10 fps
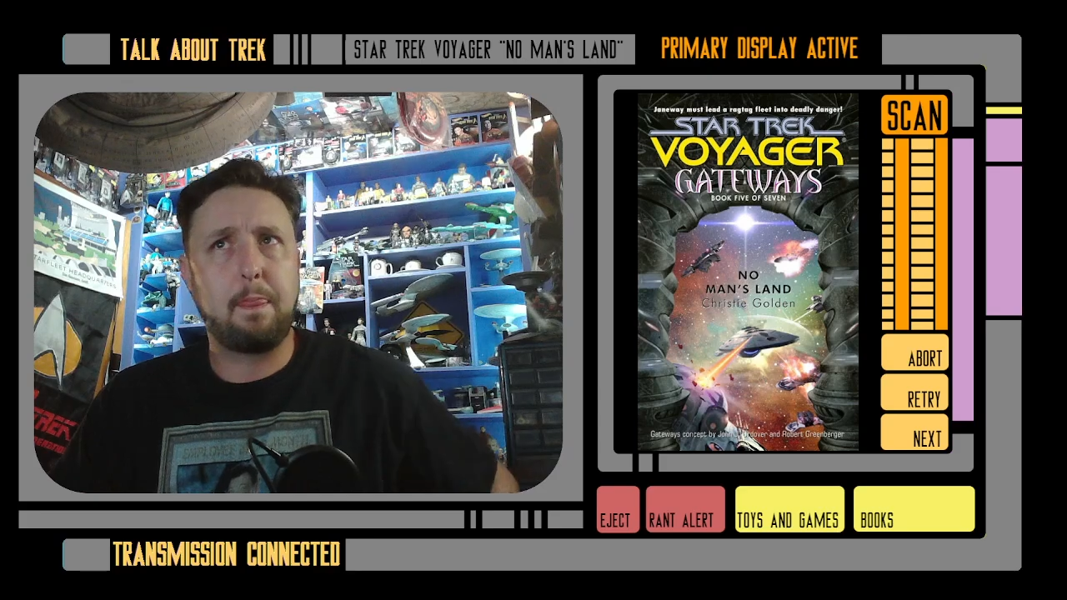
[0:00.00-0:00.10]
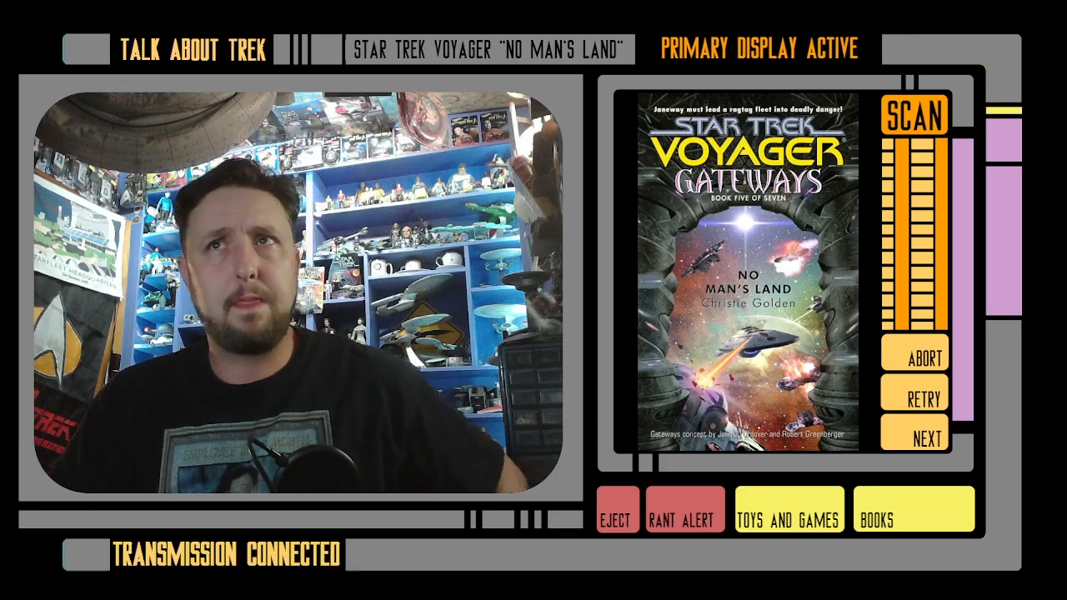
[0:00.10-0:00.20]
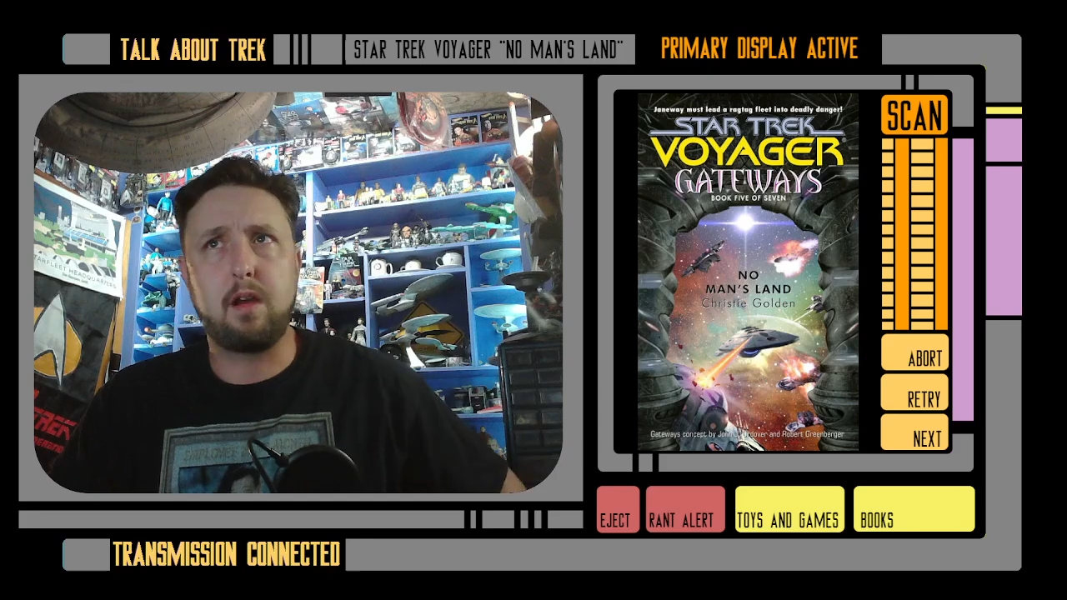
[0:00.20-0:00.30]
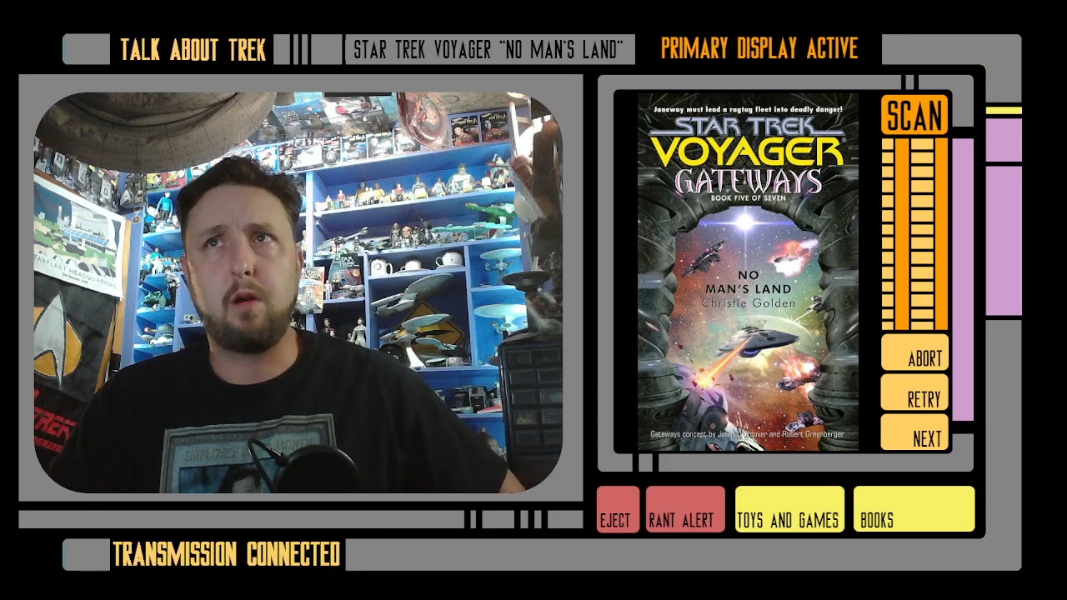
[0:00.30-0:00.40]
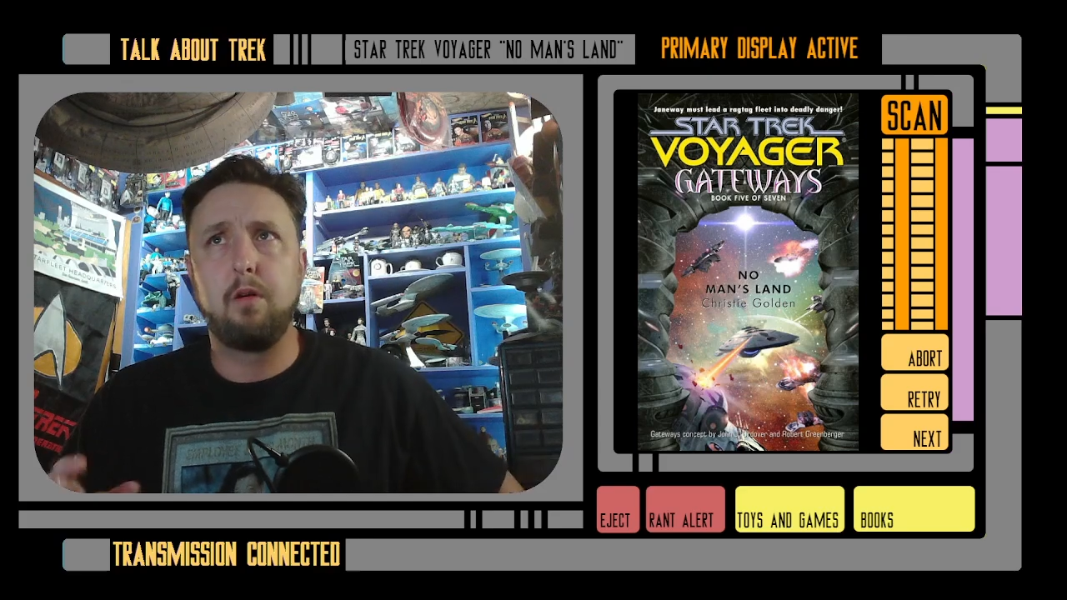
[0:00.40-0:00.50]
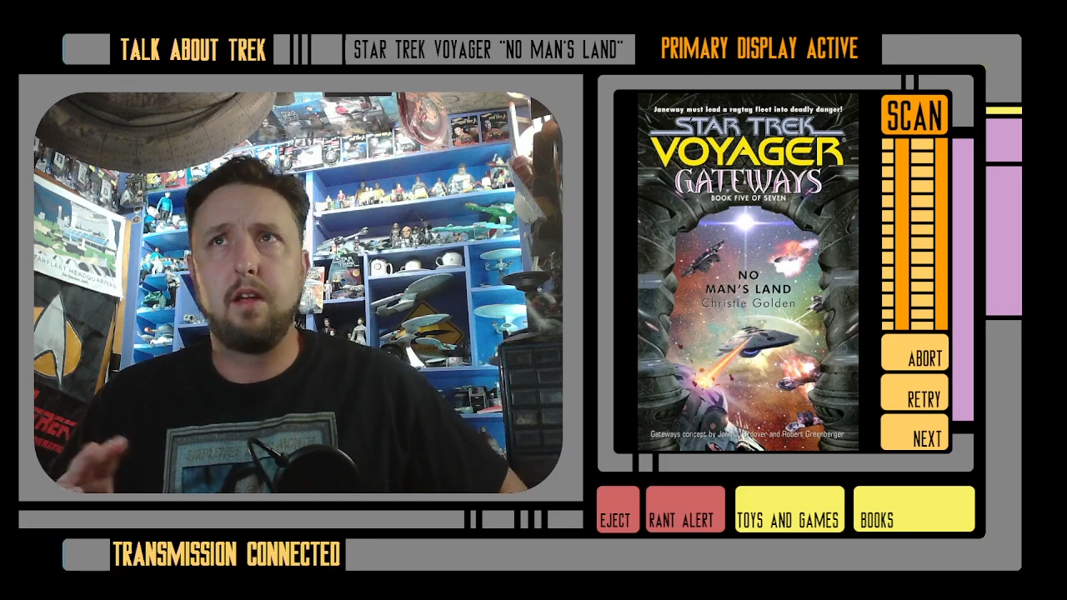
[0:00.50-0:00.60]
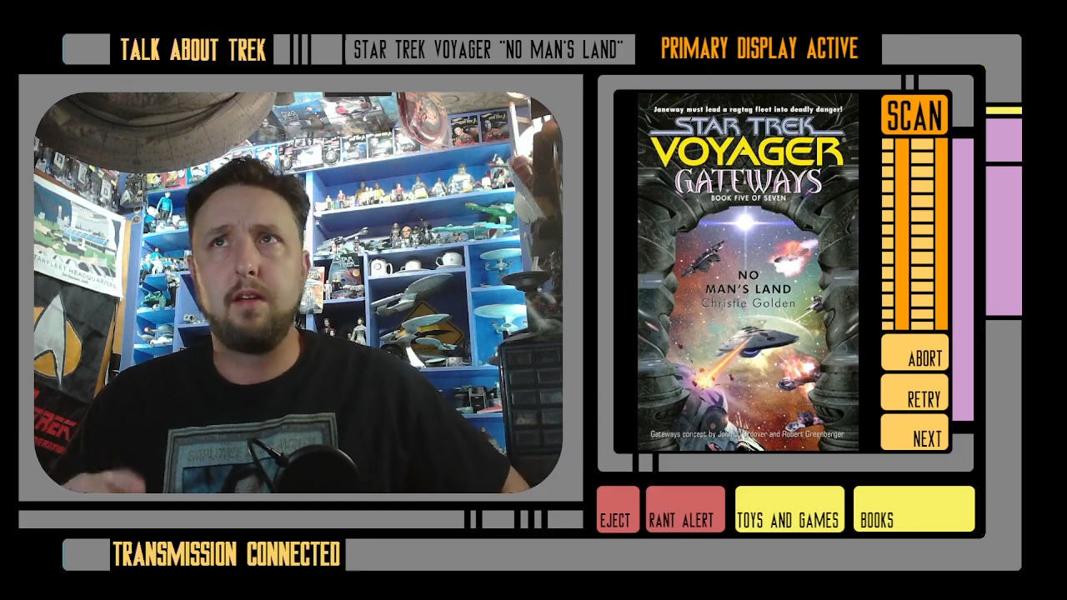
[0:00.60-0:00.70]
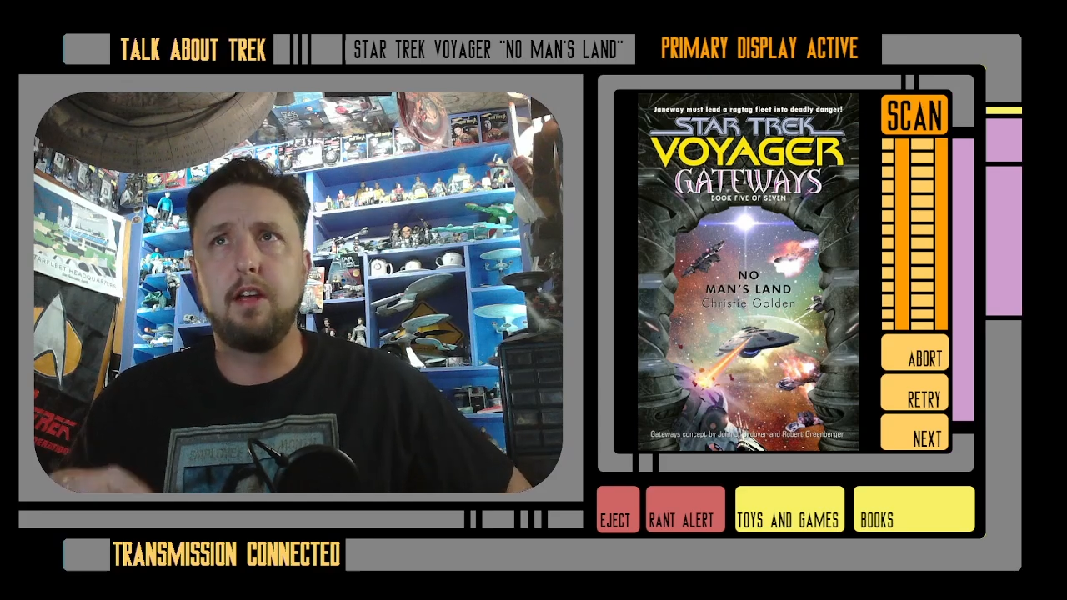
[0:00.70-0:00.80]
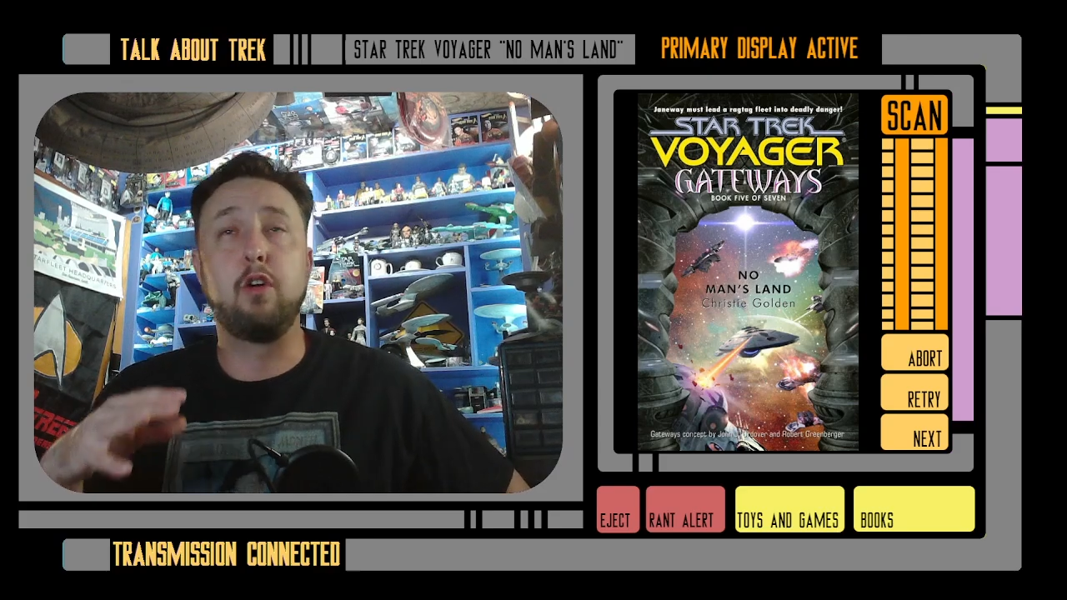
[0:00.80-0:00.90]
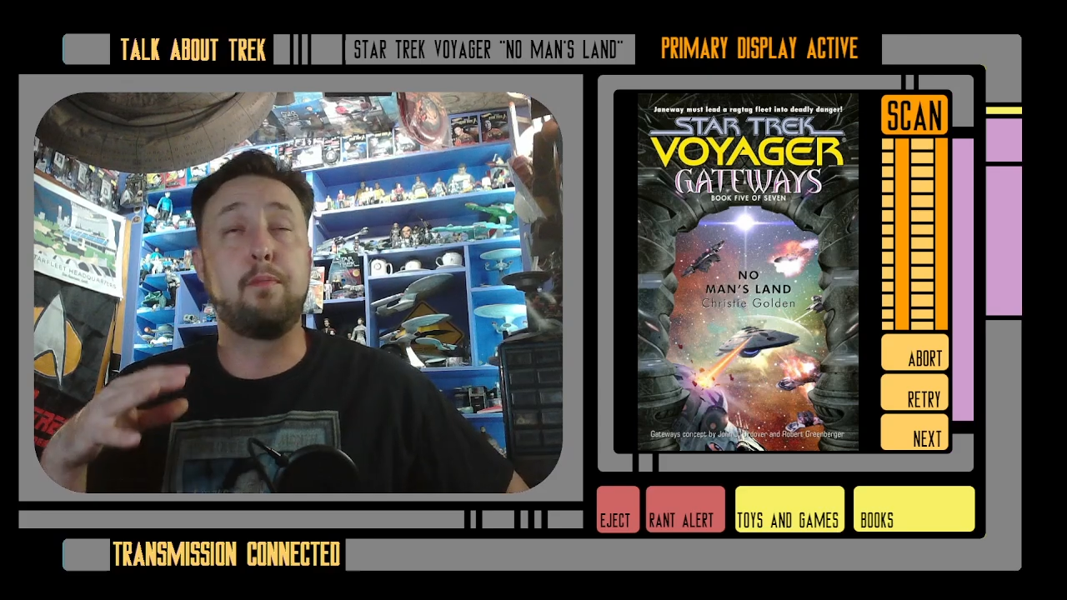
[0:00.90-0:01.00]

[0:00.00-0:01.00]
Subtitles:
it would